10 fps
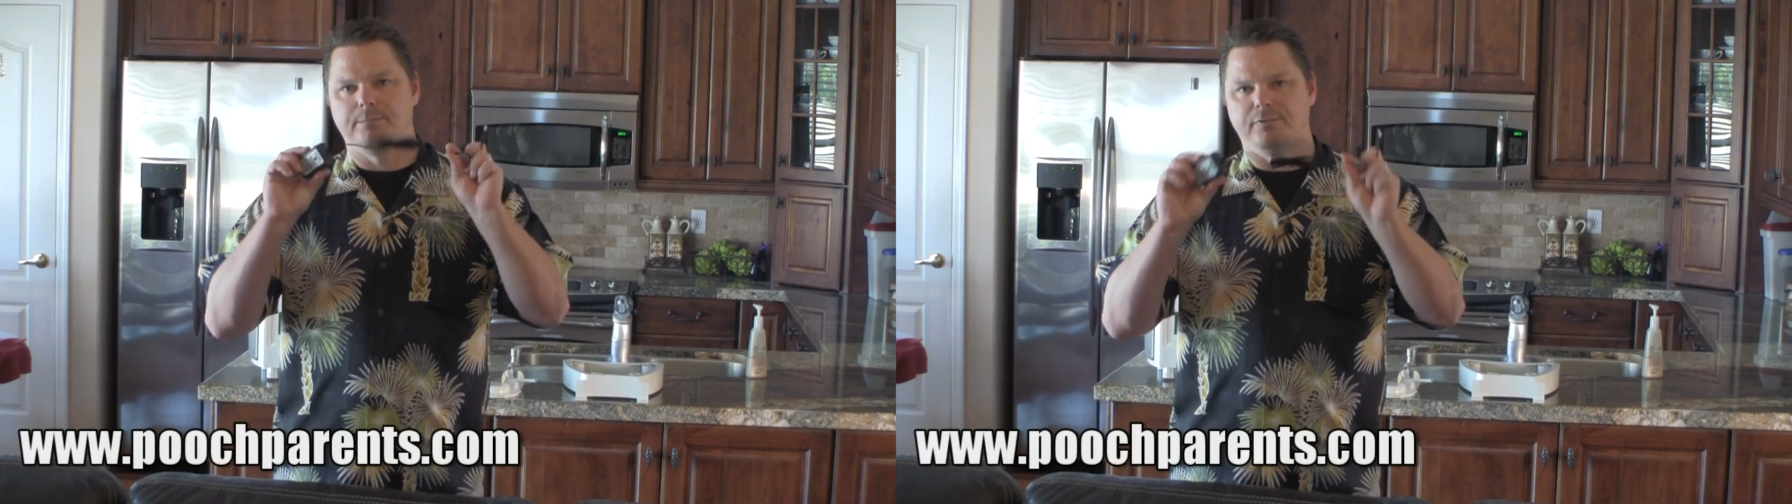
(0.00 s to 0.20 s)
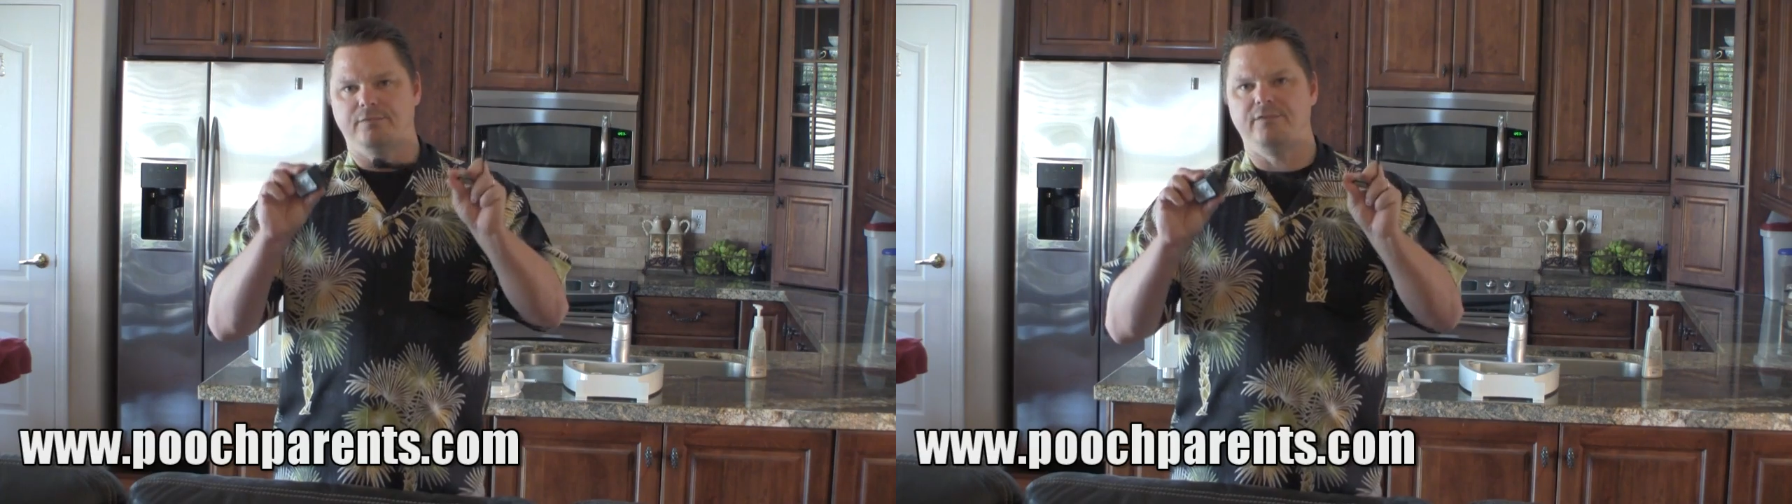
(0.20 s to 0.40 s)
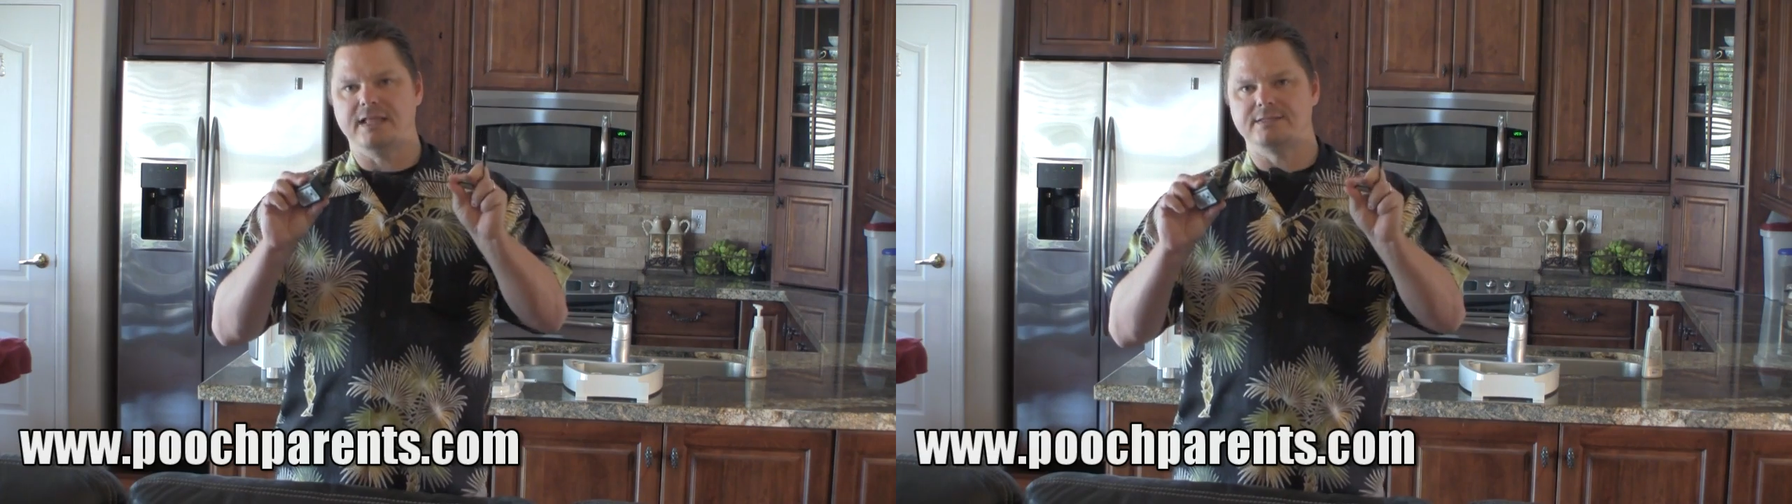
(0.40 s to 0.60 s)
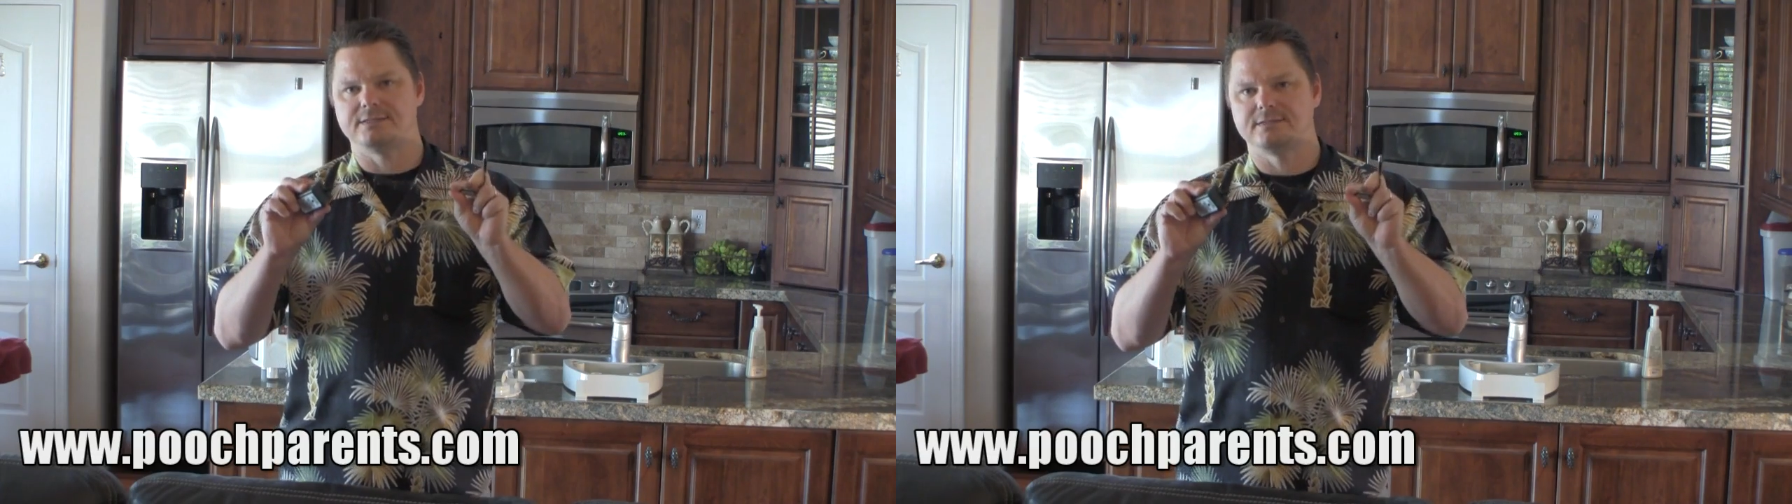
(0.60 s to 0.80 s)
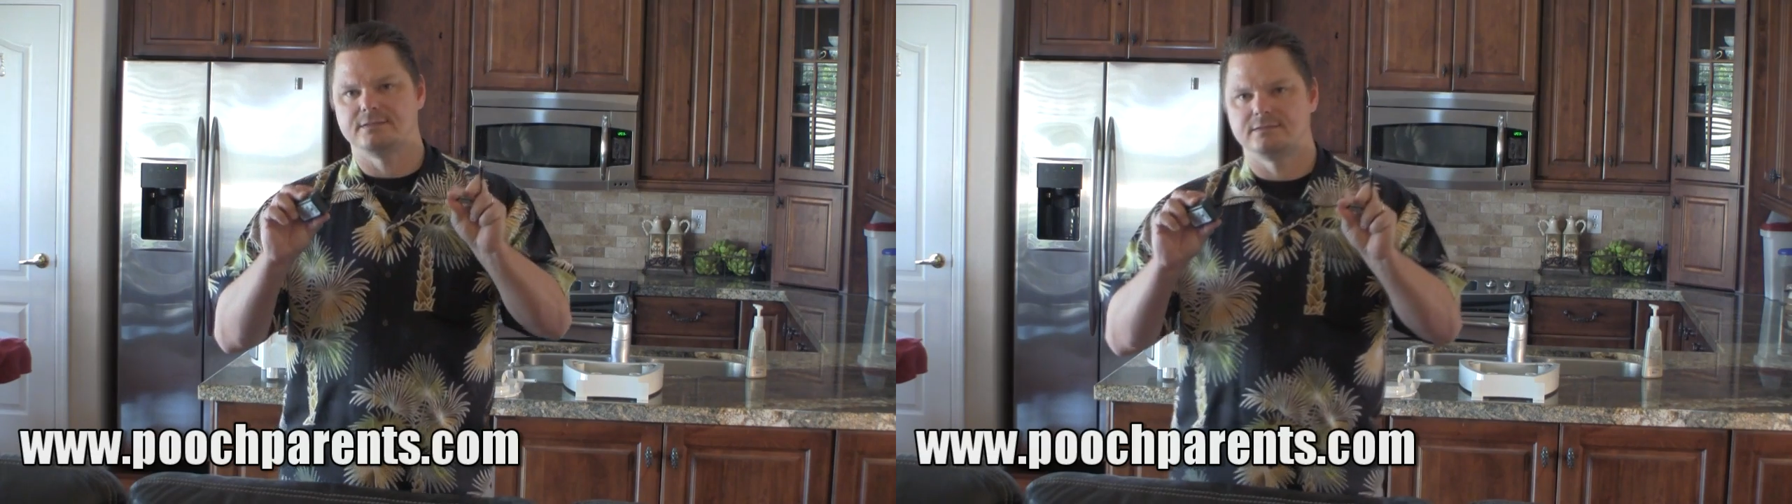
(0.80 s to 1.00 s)

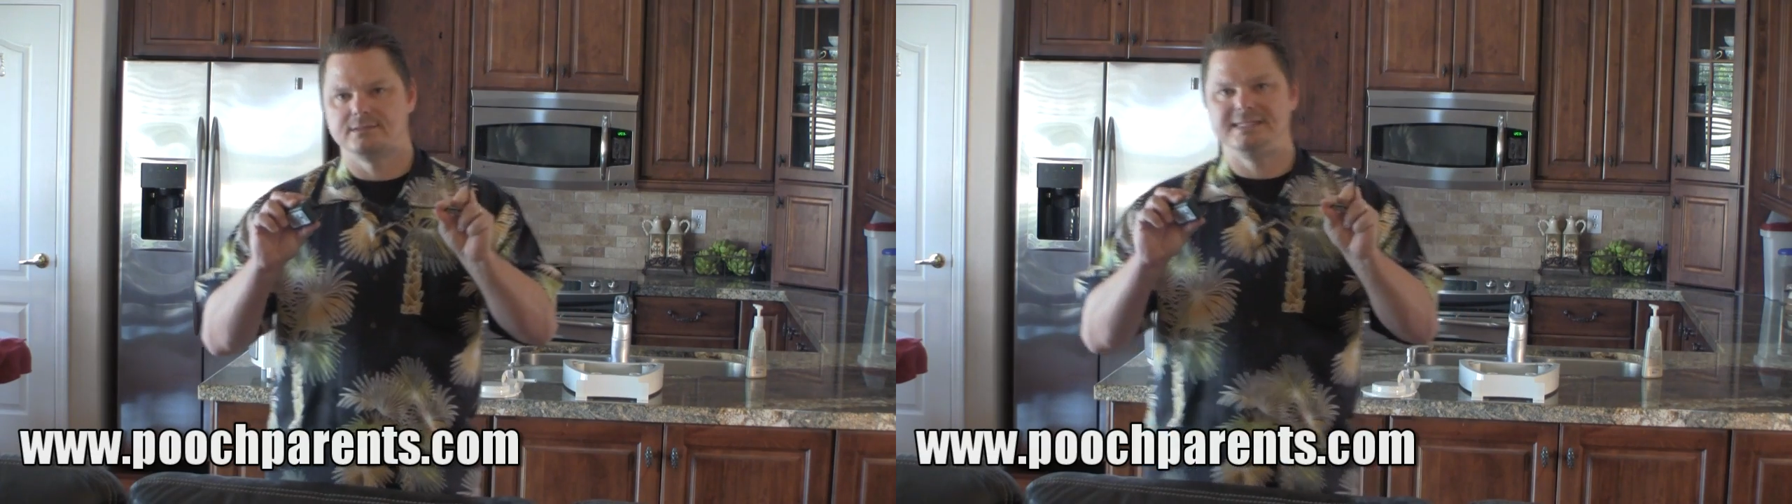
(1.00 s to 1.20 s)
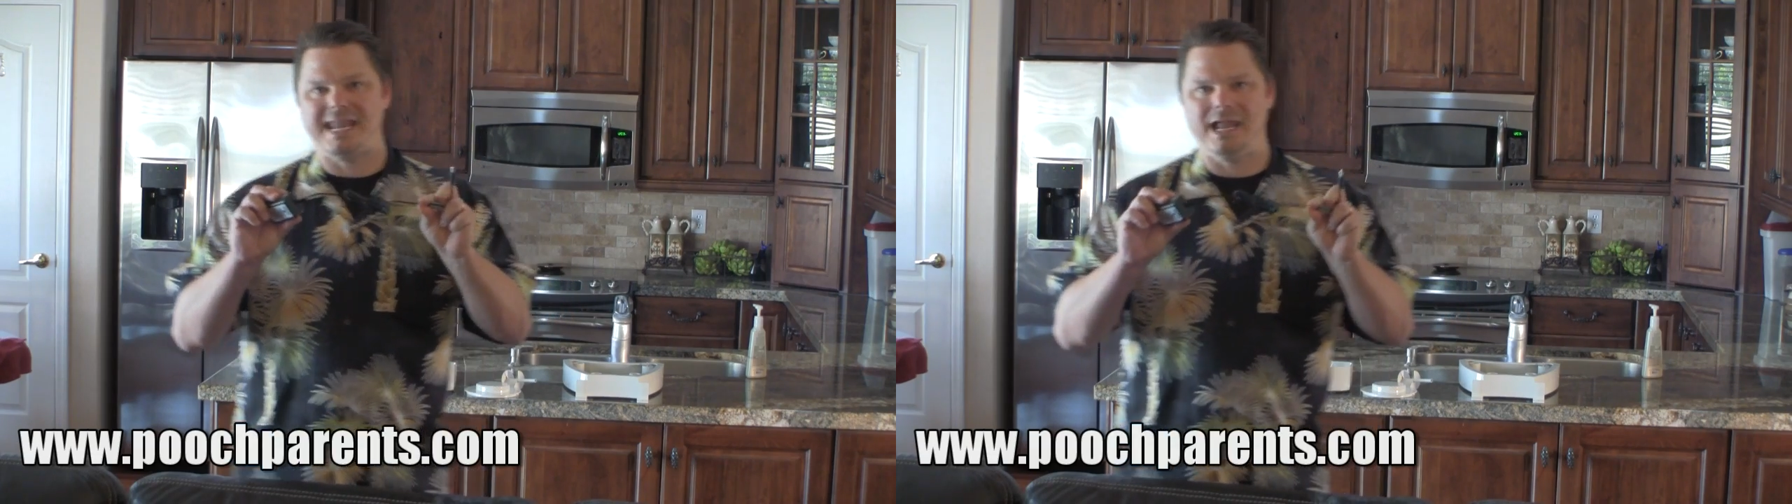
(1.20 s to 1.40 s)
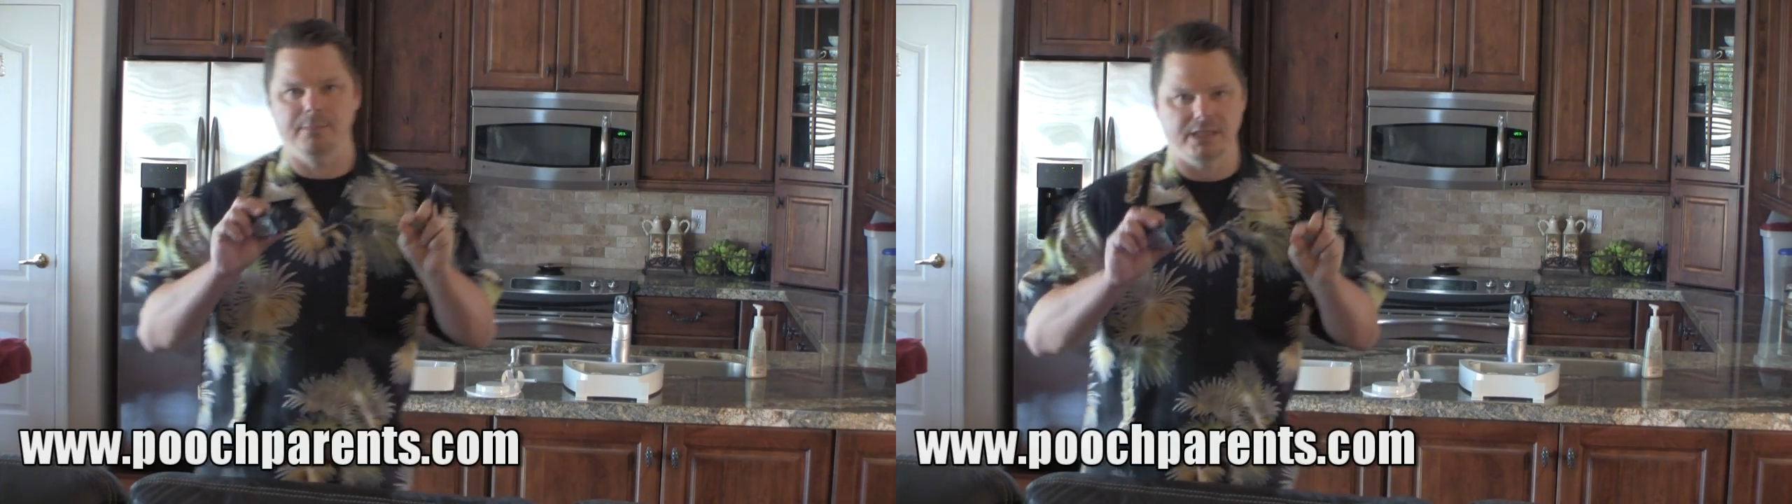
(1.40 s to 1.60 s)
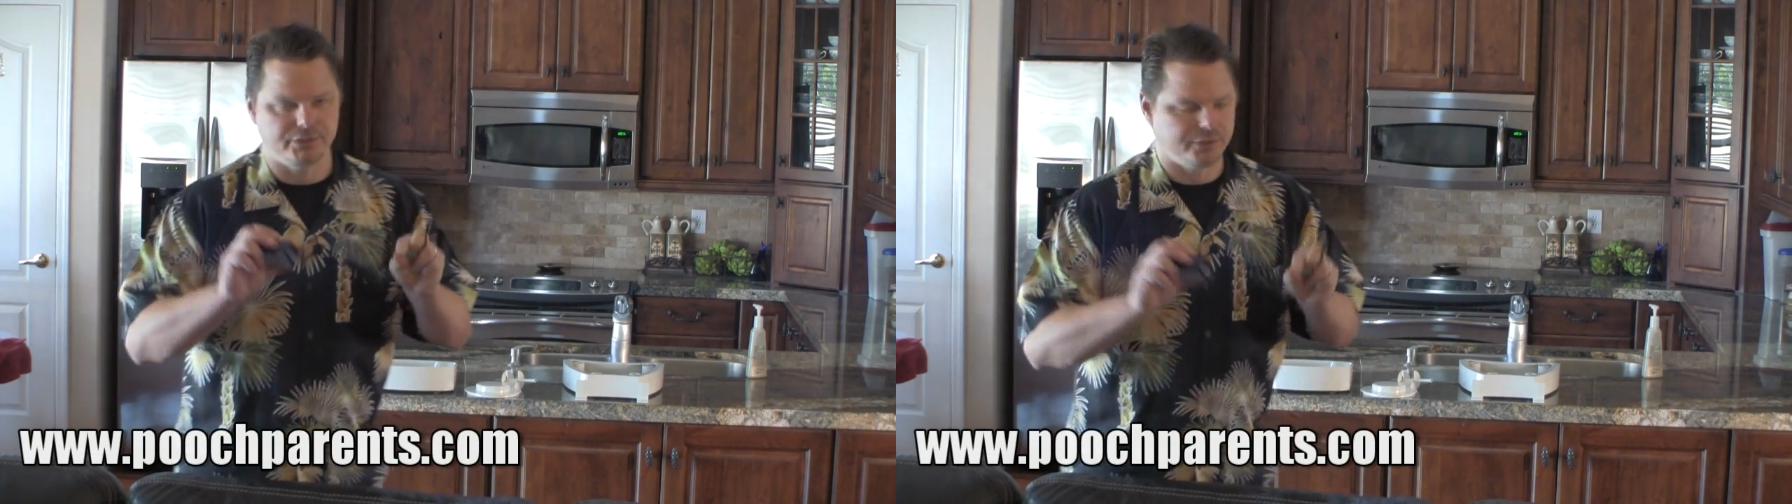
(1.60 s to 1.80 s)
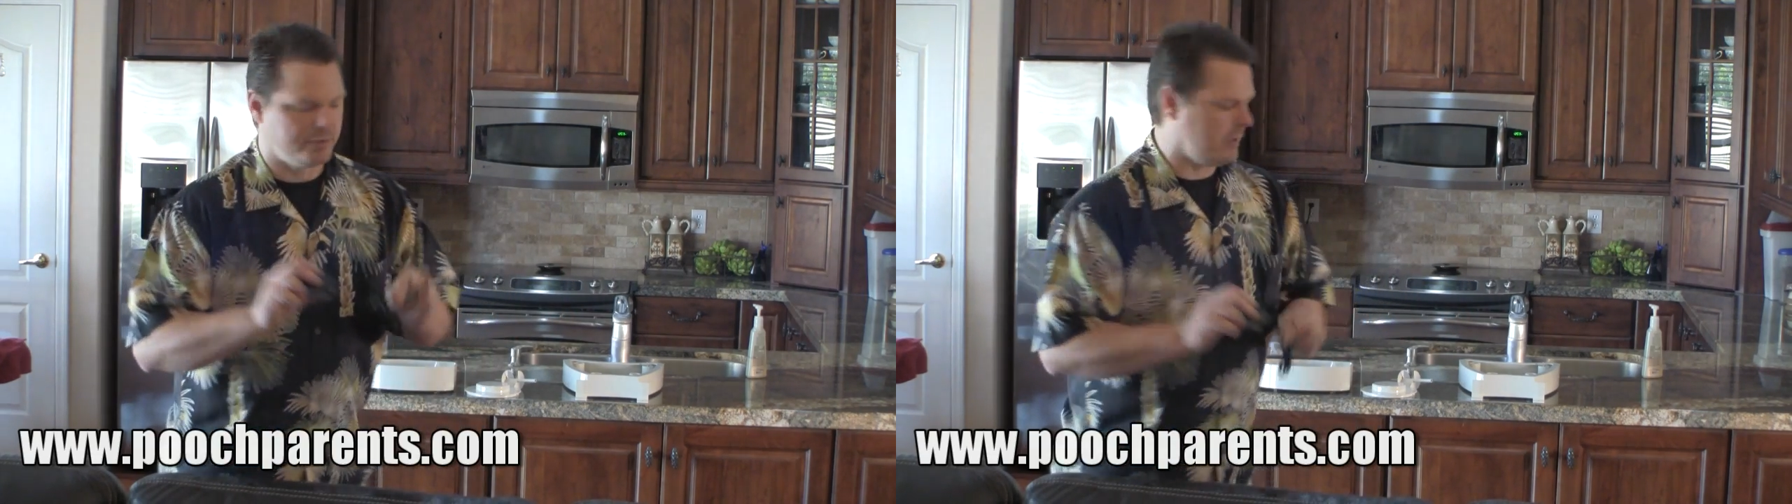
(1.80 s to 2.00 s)
prevents
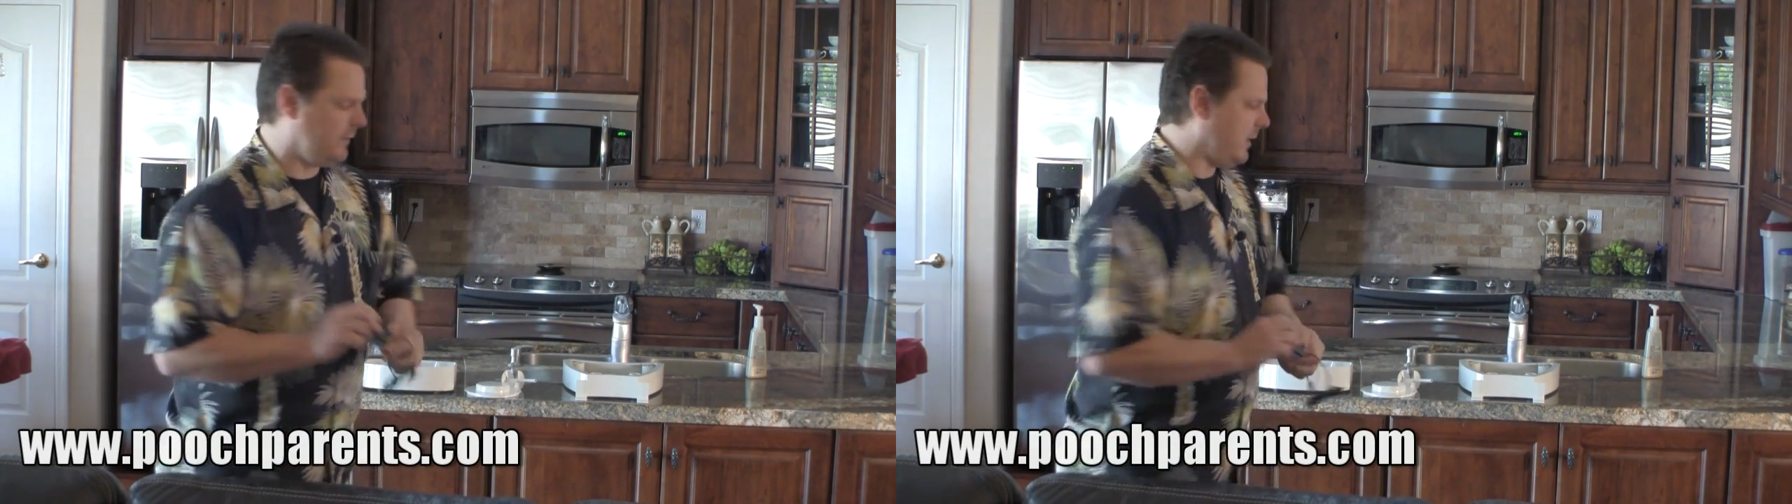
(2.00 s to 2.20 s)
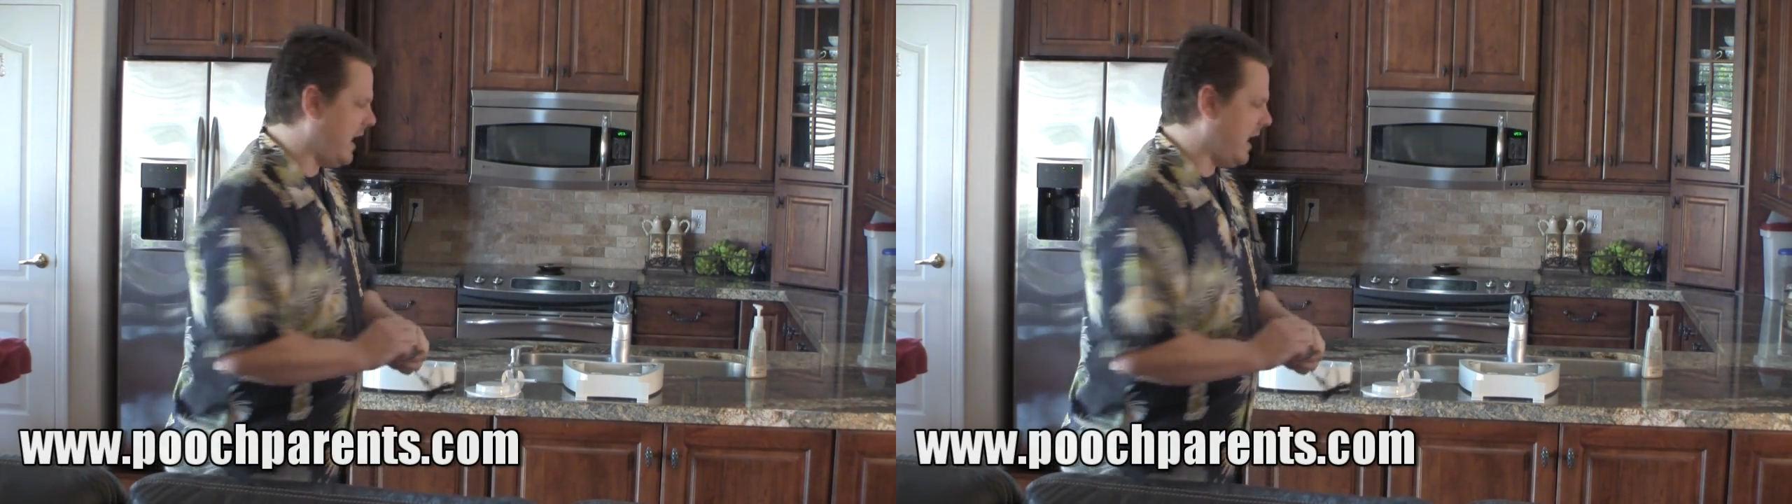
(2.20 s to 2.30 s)
damage if you